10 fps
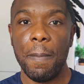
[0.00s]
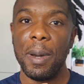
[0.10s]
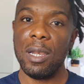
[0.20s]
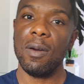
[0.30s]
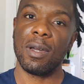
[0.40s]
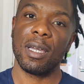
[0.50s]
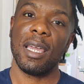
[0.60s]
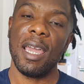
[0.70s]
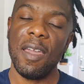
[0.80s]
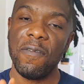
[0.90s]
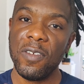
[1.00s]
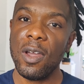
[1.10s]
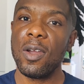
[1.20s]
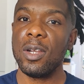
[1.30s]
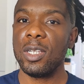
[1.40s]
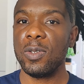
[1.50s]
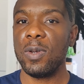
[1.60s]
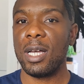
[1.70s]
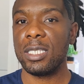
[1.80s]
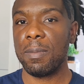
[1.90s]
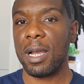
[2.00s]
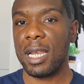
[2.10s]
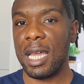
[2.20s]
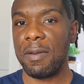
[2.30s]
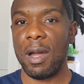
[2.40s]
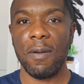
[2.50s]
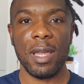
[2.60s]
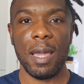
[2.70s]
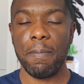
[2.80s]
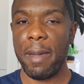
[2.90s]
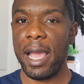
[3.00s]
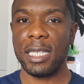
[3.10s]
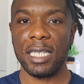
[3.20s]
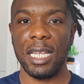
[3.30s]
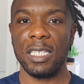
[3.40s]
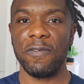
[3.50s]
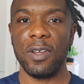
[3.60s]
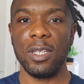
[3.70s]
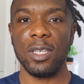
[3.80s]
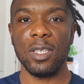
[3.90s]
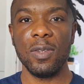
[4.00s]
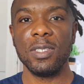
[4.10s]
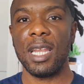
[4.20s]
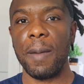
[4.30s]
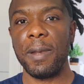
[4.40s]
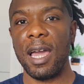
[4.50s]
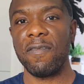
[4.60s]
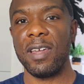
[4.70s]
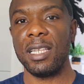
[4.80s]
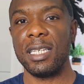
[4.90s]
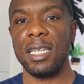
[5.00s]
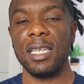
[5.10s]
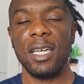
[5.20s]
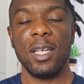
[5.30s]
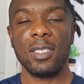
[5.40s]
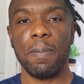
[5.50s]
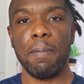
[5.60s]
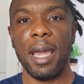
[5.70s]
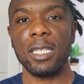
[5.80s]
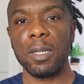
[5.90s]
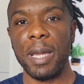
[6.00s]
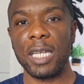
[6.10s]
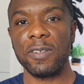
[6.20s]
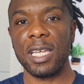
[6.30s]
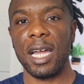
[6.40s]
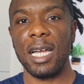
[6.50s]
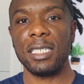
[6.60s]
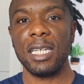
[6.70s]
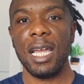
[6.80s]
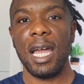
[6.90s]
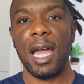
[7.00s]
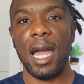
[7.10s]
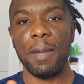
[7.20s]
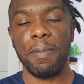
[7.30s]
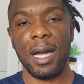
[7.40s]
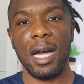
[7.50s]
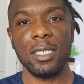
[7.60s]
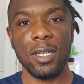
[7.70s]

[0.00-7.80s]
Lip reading: But look, if you're going to do a summer clear out, it makes sense for you to use an app like Vinted to make some extra cash and pass your